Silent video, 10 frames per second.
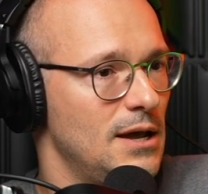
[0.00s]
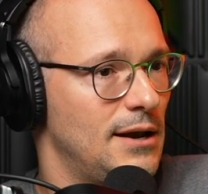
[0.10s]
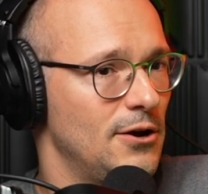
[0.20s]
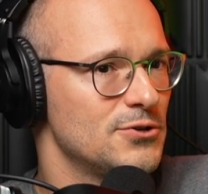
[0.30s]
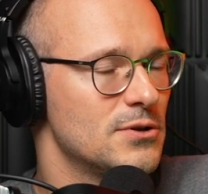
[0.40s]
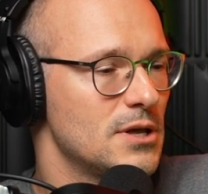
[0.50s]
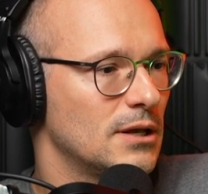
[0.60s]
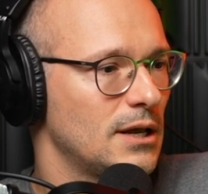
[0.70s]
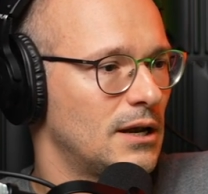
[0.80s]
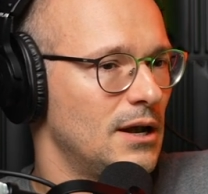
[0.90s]
And I also
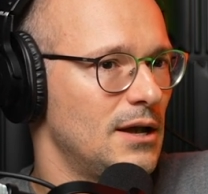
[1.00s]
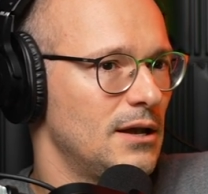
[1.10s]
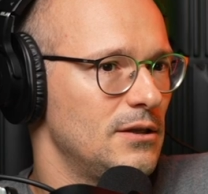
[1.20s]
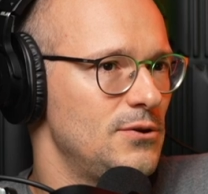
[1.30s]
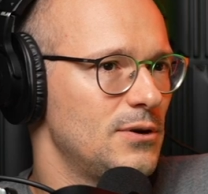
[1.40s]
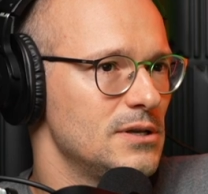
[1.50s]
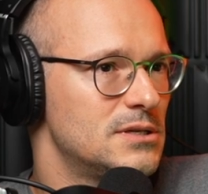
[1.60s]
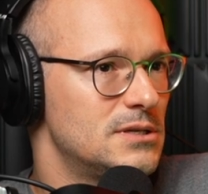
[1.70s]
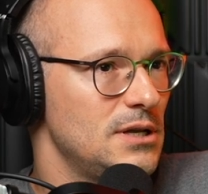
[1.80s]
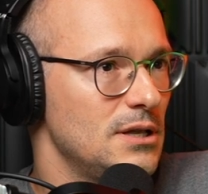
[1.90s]
think like you can
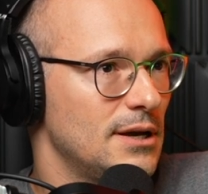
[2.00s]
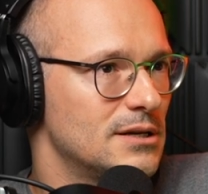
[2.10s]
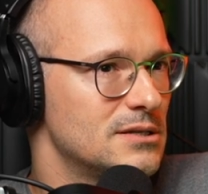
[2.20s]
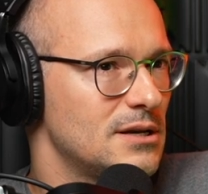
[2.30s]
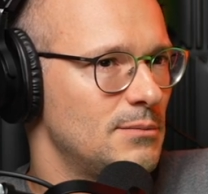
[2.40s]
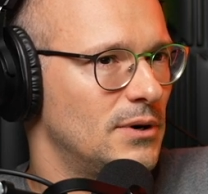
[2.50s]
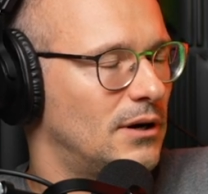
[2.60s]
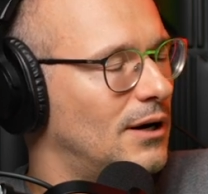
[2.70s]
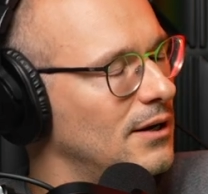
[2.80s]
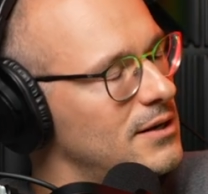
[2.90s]
see like some
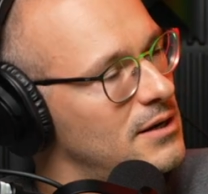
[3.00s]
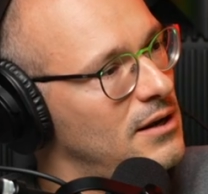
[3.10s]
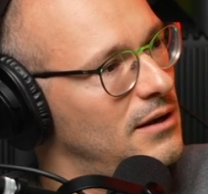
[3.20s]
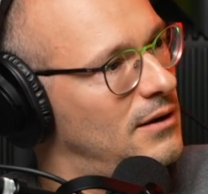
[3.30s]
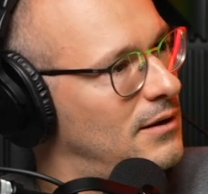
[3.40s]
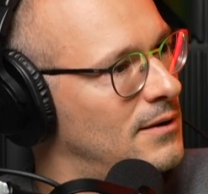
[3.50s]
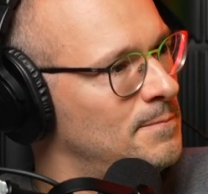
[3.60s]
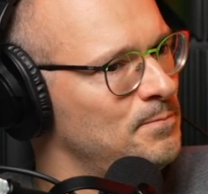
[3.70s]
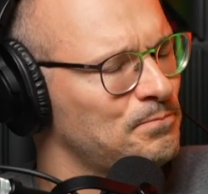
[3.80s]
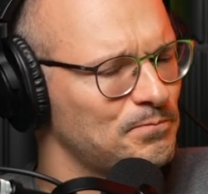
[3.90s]
early um,